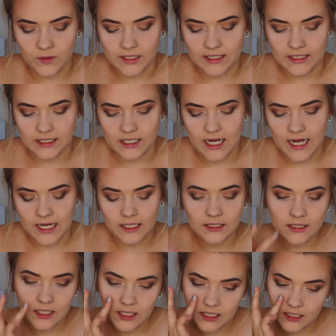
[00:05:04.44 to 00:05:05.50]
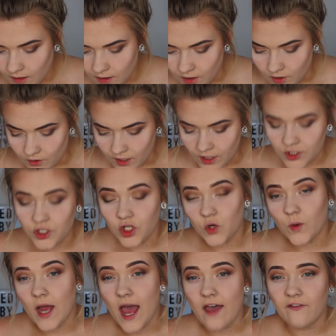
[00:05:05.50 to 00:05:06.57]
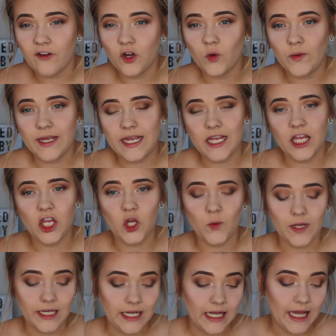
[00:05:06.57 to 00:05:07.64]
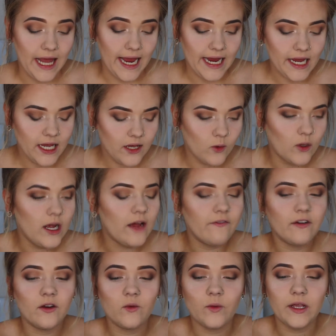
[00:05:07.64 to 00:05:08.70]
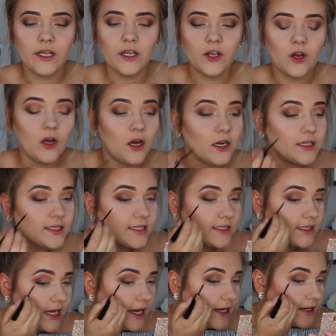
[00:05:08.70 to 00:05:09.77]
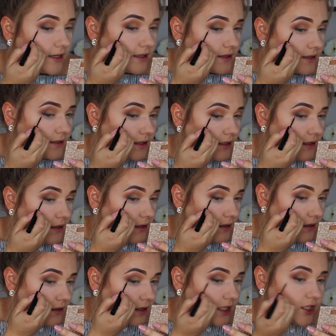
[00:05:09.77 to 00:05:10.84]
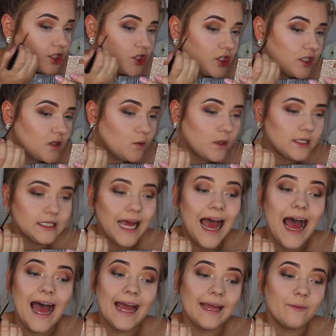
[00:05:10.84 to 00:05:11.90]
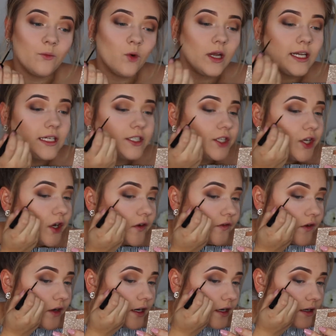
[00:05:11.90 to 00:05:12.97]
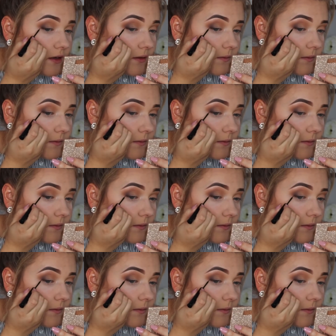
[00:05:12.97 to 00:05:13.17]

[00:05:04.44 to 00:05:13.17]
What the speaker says: restocked You can do whatever wing you would like, whatever wing your heart desires. This is just what I'm wanting to go for.